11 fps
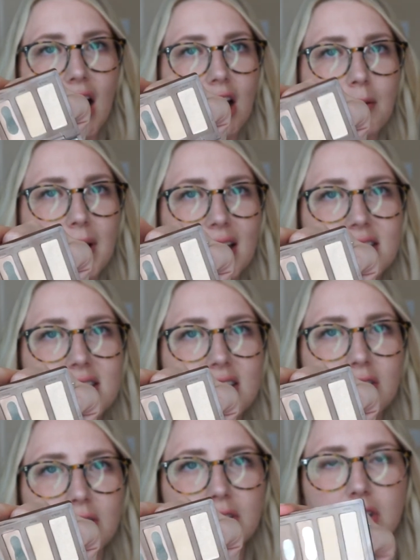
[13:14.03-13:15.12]
Um, I
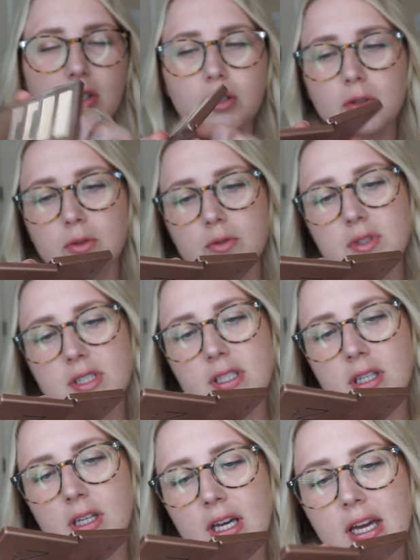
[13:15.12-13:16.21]
still use
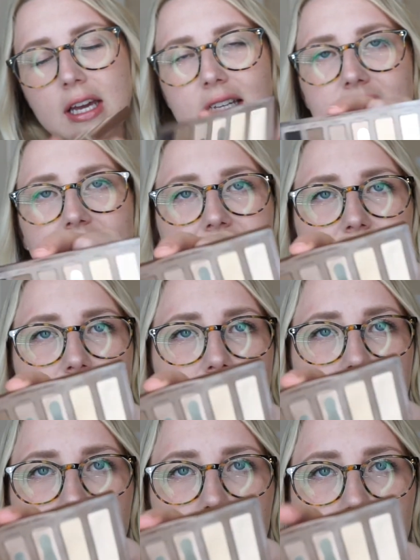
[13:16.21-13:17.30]
Naked
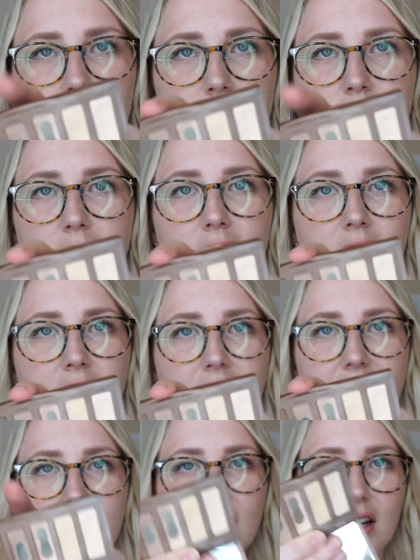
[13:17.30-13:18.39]
2.
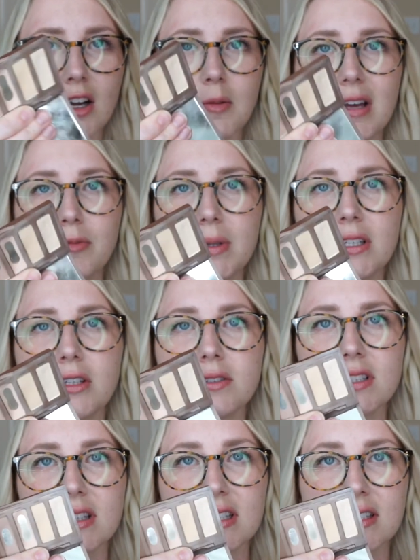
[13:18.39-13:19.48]
Um, I've been
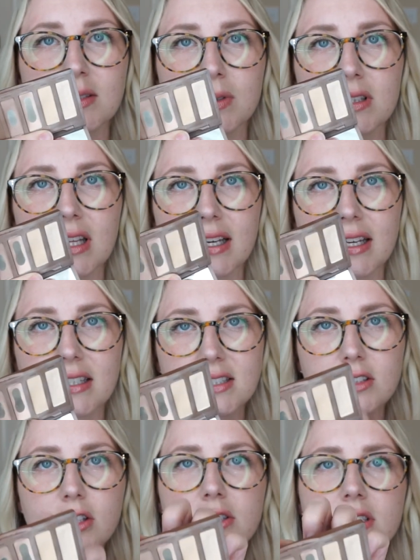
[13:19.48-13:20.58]
using this one like
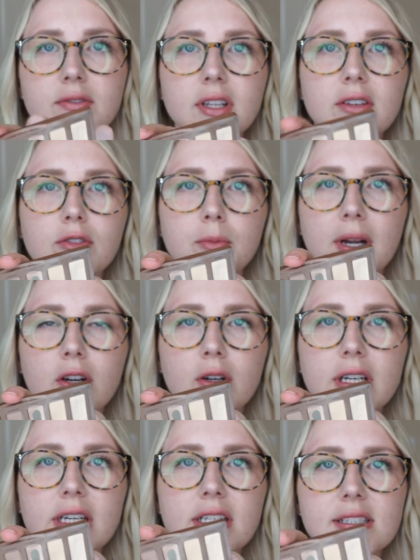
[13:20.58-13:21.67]
exclusively for my
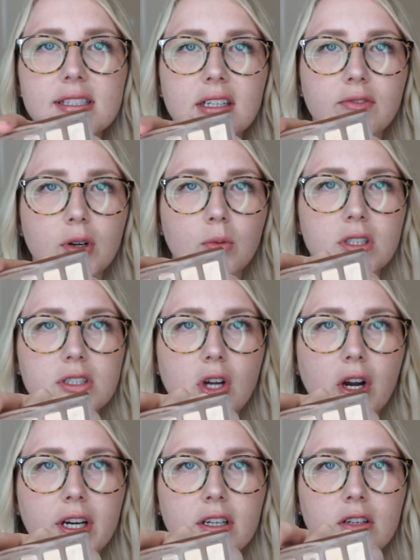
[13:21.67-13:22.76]
crease and if I want to
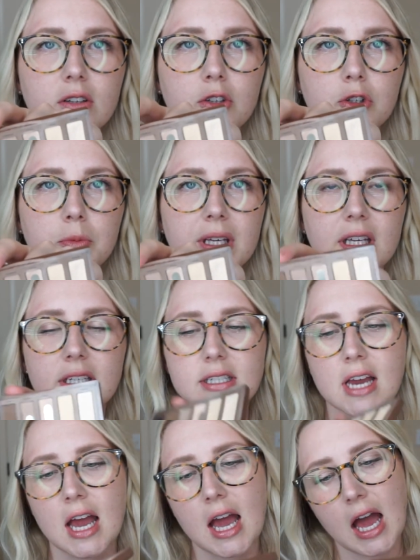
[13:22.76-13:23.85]
darken it a little bit
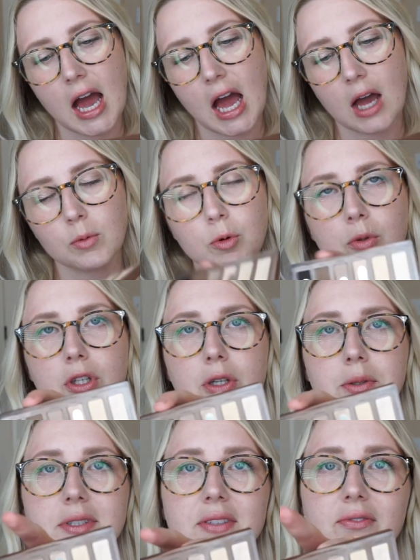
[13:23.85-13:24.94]
I will
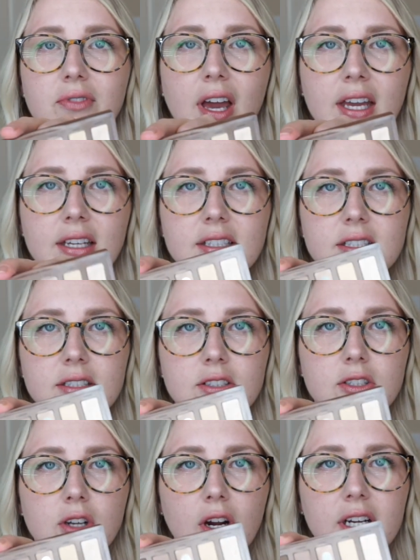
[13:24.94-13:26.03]
use Faint
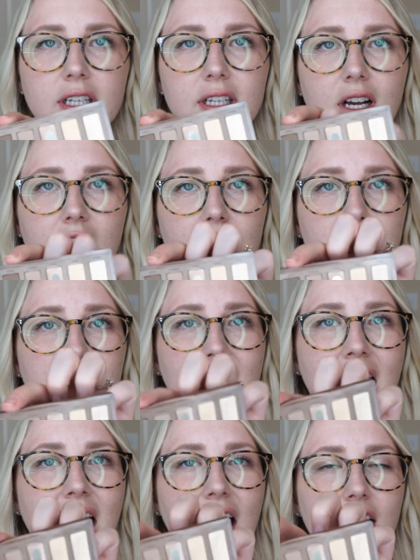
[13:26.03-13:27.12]
to darken it up.
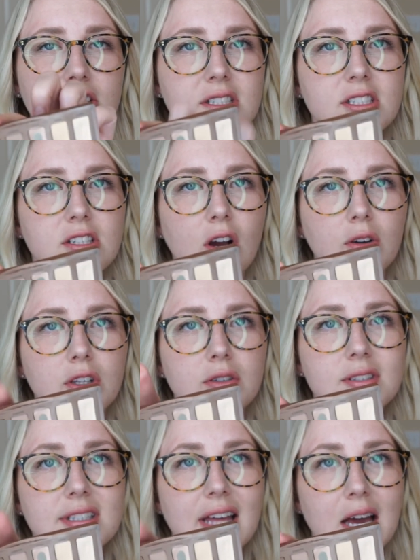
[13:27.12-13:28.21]
I just don't
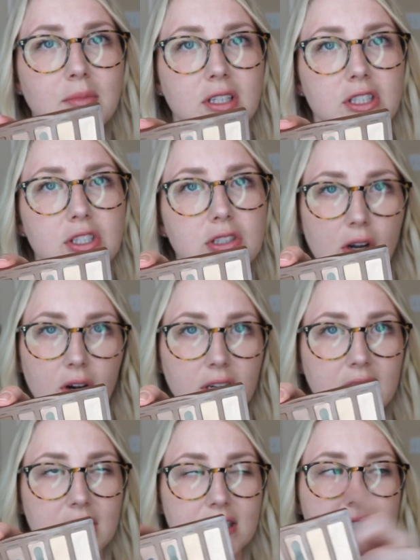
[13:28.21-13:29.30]
use that much
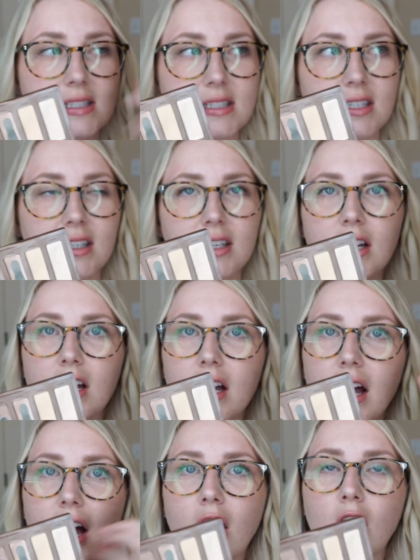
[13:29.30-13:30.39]
darkness
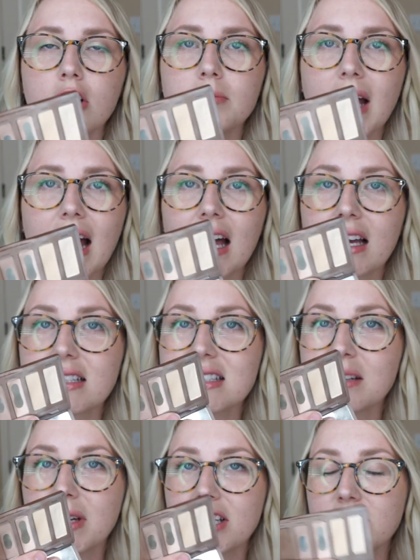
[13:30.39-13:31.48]
on my eyes
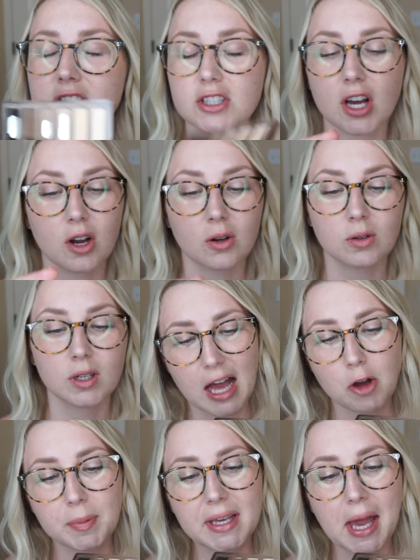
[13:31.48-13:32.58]
that much so
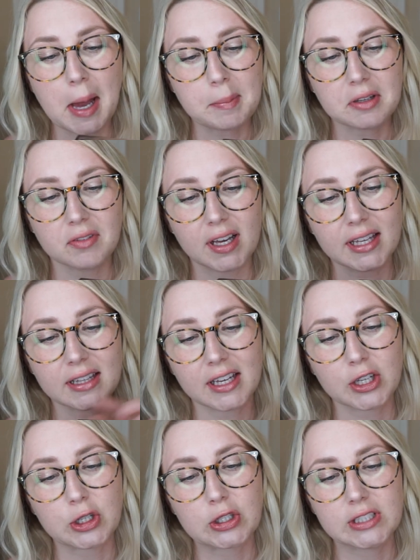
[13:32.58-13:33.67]
I'll be happy if I get
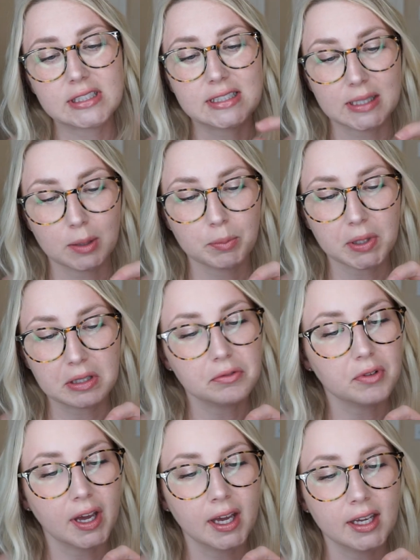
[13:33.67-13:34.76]
like a good dip in
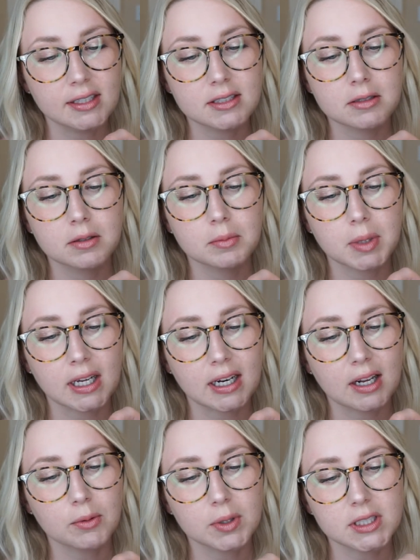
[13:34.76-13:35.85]
Faint
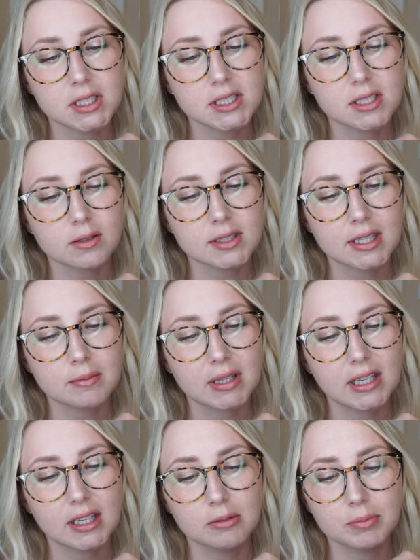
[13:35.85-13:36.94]
but I really just don't see
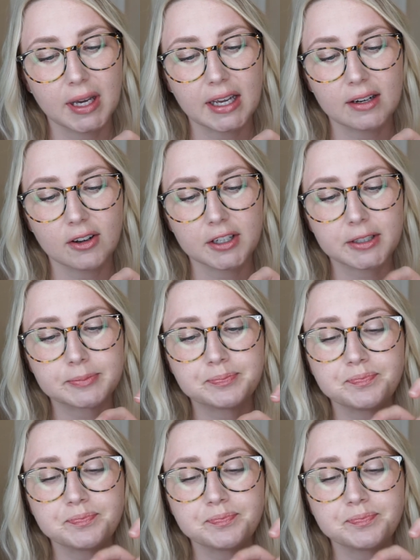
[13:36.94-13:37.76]
me hitting pan on it.